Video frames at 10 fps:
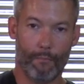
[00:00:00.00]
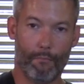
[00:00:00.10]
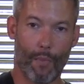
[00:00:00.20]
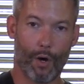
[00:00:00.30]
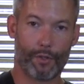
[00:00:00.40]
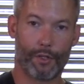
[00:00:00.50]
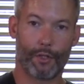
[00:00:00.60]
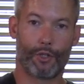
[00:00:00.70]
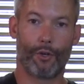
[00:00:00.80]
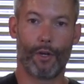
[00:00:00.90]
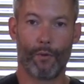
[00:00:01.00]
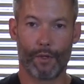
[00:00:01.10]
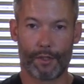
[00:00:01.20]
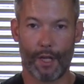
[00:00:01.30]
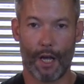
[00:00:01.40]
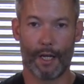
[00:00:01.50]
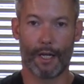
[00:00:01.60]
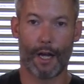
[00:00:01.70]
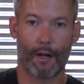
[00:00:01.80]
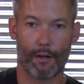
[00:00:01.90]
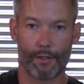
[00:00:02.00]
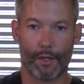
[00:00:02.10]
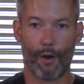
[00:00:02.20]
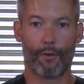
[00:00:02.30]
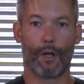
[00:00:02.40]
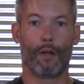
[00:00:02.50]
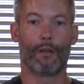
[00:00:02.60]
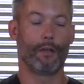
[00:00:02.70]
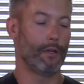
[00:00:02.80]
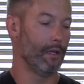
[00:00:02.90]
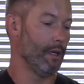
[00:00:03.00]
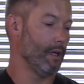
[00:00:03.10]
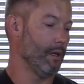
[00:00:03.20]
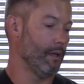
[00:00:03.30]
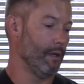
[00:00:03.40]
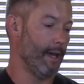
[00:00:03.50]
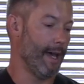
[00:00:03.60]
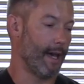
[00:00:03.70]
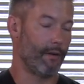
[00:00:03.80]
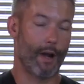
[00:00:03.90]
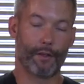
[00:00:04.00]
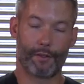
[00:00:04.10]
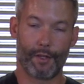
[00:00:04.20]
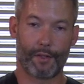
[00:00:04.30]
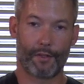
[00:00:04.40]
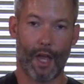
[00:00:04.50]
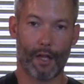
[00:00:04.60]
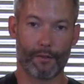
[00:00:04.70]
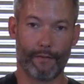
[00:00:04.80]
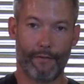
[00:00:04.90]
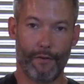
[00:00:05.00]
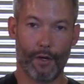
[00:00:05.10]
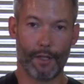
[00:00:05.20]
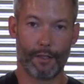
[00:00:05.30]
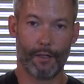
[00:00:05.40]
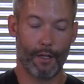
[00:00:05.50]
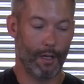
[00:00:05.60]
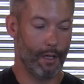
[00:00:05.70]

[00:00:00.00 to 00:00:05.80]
Most of the shooting was done in Arizona at around 6,000 foot,